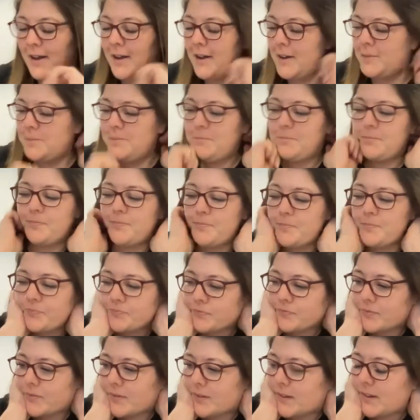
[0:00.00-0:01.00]

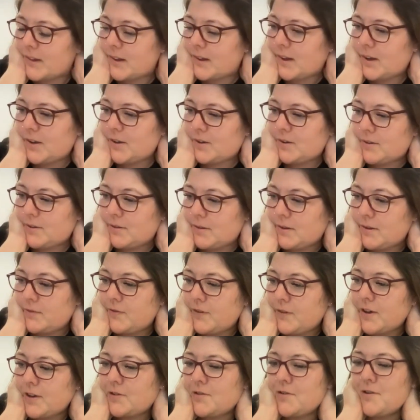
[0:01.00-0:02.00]
Um,
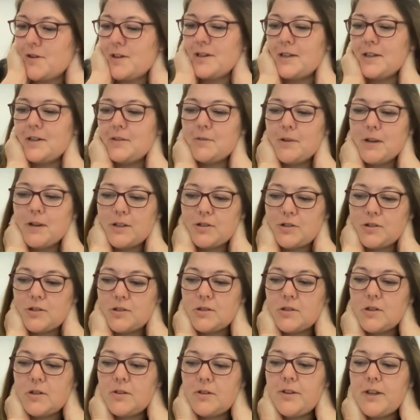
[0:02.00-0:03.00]
have I got any
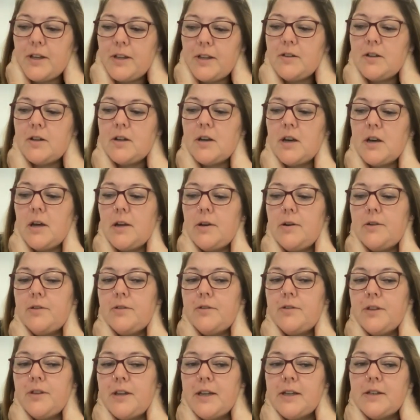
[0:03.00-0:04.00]
questions? I think the colour
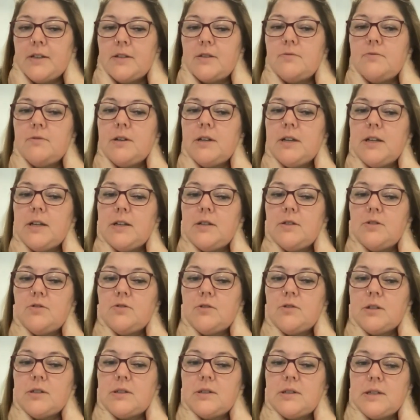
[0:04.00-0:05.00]
thing's really
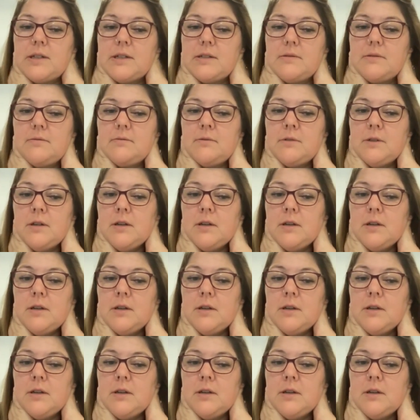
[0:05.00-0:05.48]
interesting.